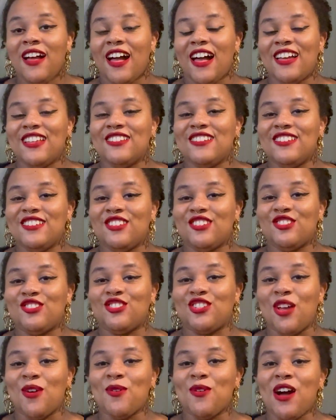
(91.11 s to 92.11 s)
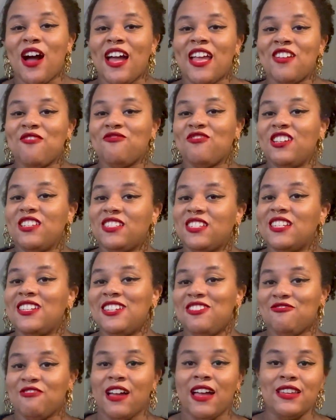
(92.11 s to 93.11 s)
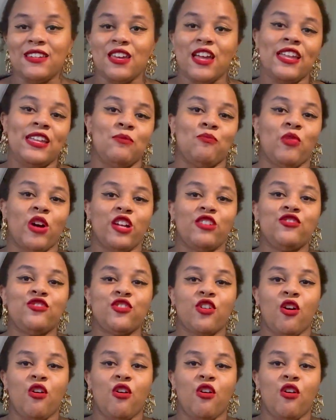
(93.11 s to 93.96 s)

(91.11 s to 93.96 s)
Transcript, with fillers: And so I have recently read a bunch